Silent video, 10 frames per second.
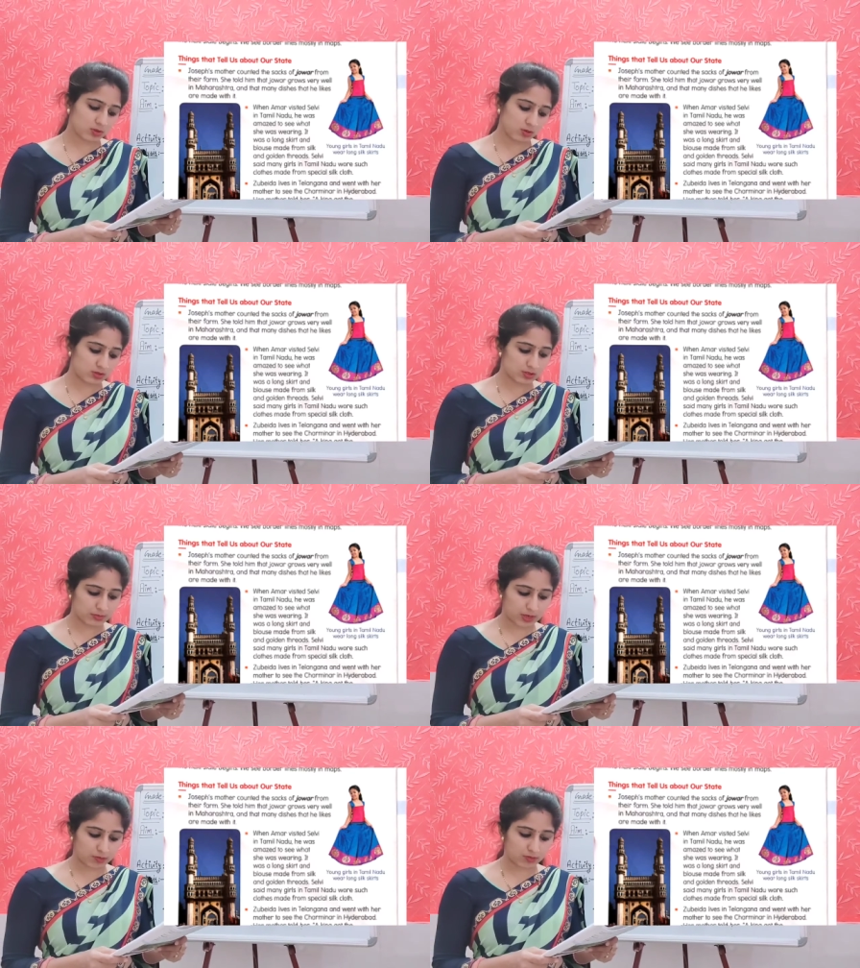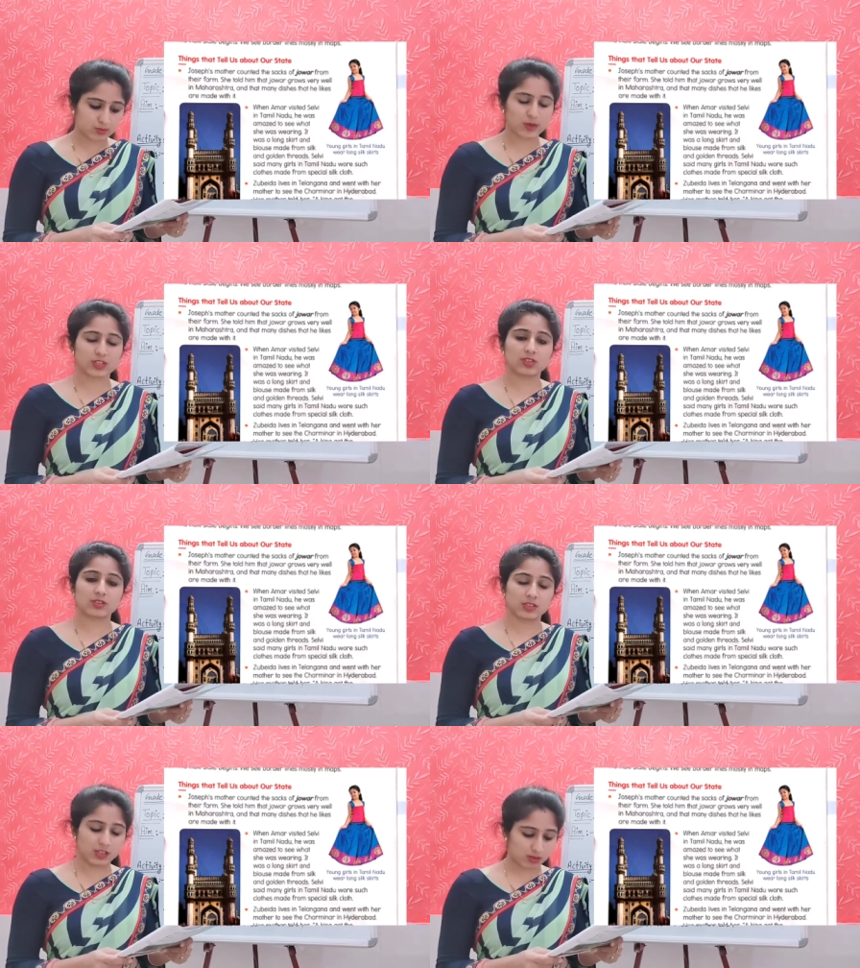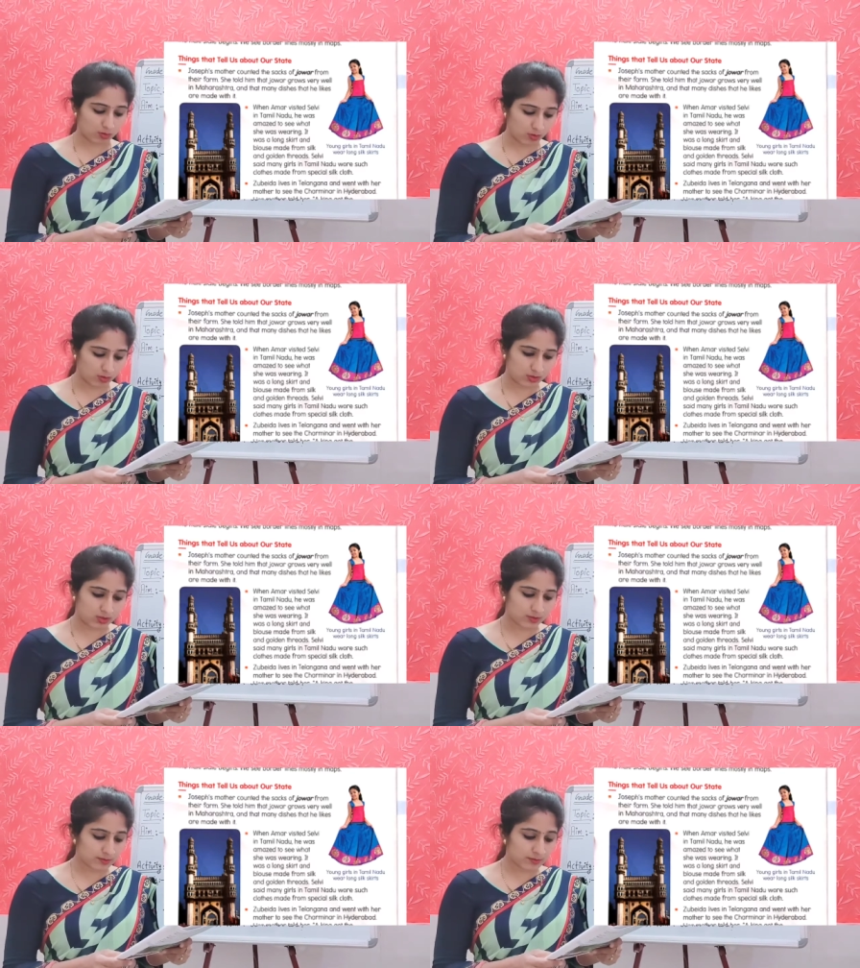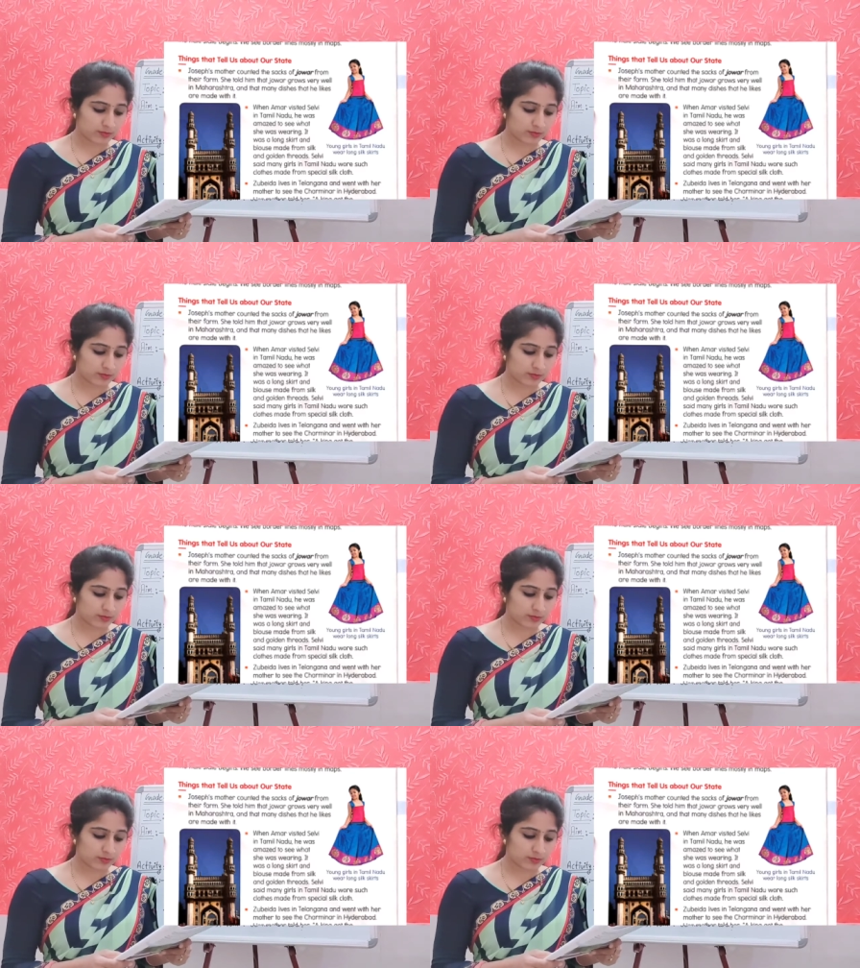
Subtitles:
clothes made from special silk cloths.